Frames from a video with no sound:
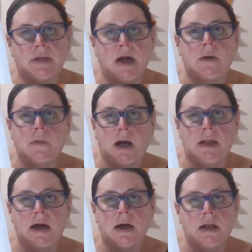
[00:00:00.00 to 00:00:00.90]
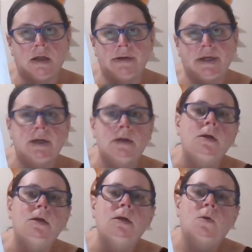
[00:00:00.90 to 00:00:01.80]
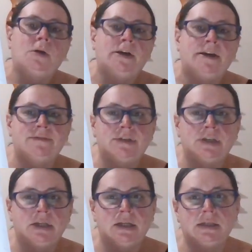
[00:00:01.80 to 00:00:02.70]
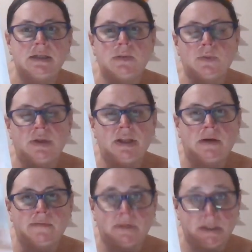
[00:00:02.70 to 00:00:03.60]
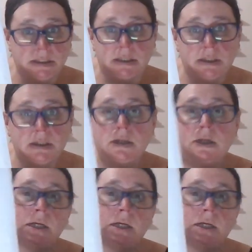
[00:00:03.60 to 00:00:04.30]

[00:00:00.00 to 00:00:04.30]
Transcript: block, working that color in wherever it is within a reason.